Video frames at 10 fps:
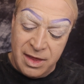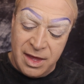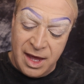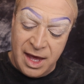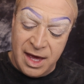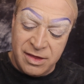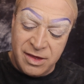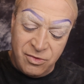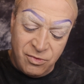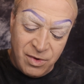the
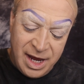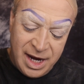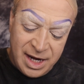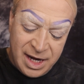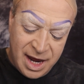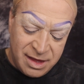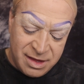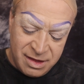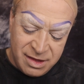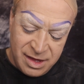Acid Rain and
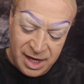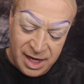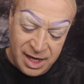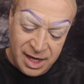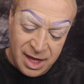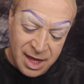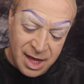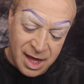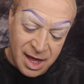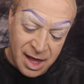Ecstasy,
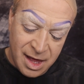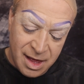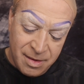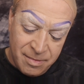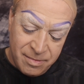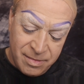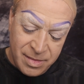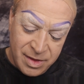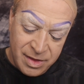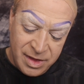um,
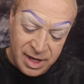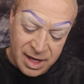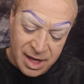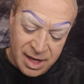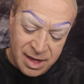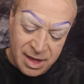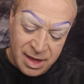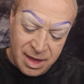the uh,